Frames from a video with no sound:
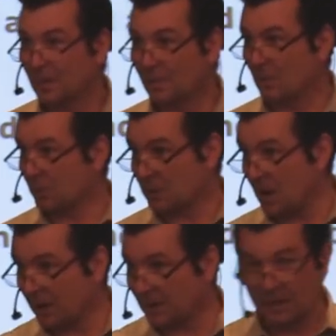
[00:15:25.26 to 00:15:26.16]
I mean, we're
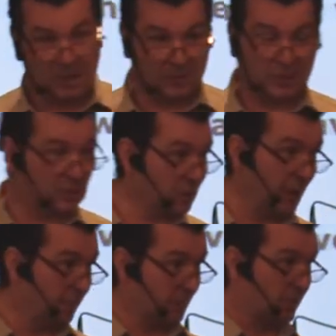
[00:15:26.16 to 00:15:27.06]
talking these
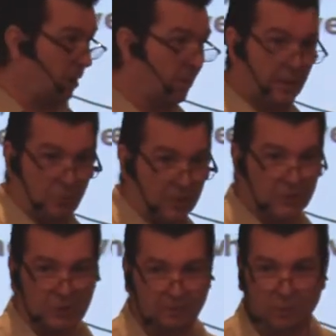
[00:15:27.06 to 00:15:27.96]
disciples had already
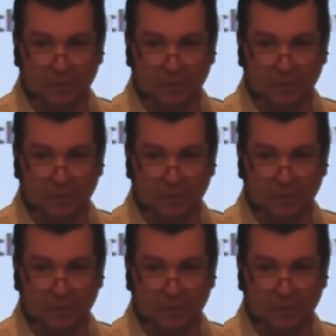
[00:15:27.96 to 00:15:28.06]
witnessed him